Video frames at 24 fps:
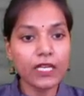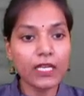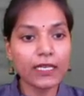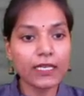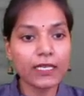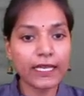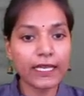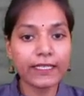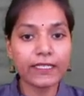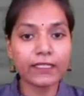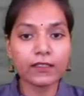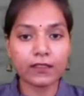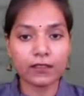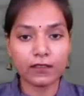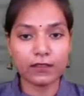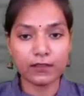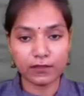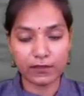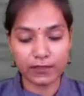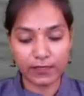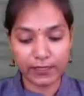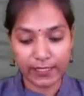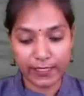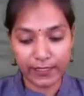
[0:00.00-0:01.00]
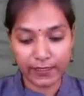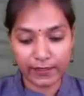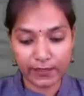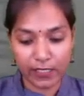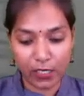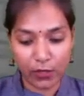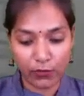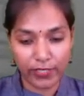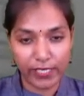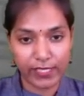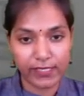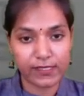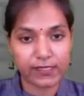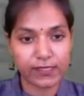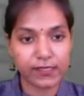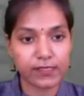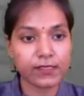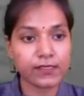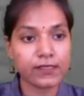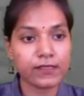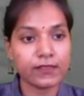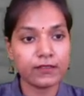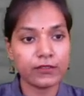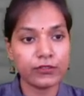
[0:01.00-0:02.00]
Like now next
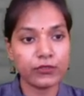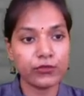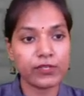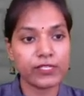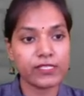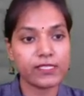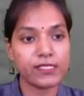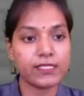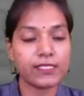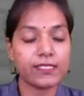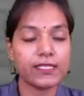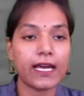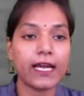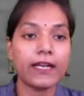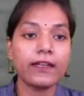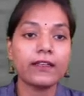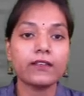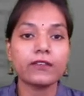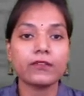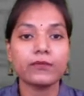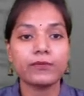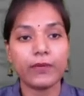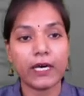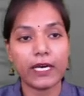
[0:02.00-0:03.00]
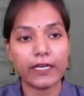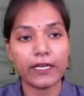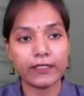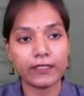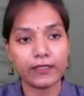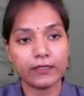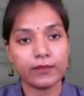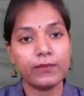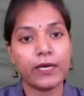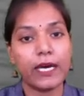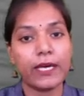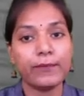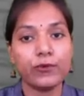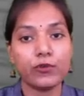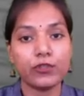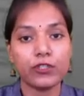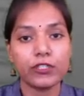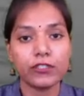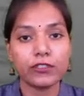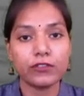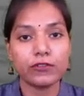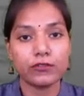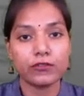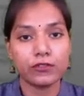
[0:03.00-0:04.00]
is, you can see that
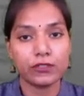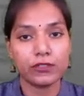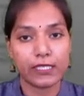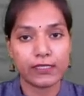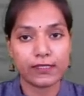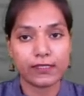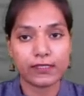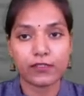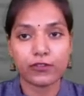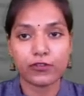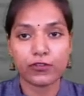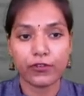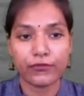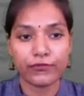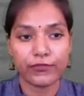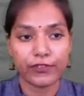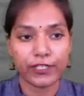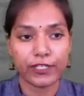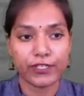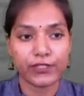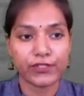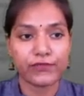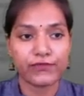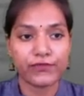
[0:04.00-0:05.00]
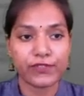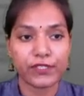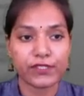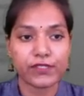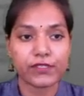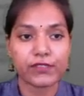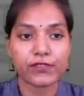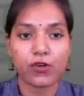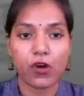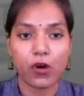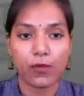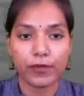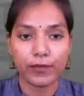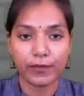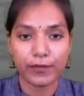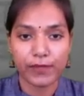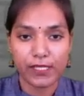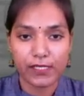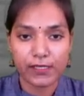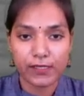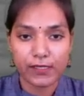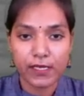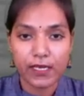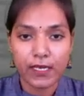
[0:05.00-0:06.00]
bipolar transistor configuration, first is common
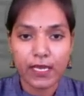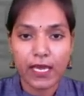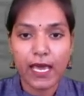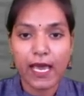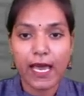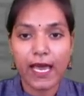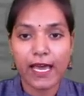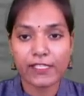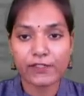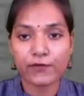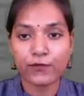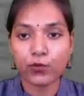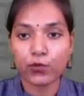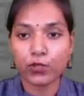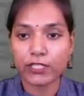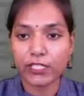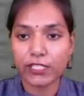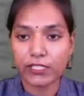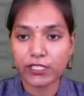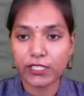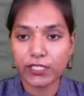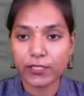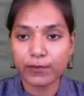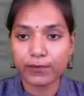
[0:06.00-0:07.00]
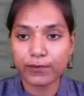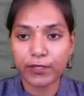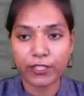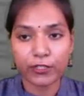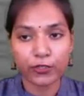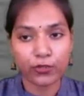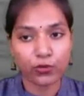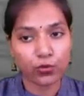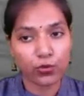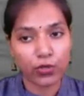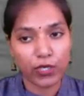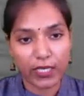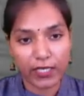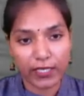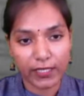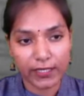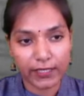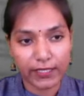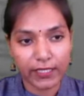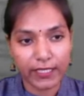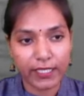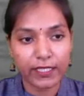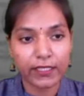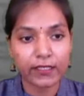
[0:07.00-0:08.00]
base, has voltage gain but no
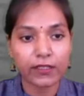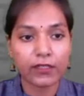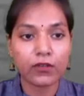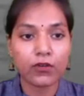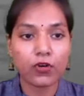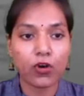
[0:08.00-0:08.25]
current gain.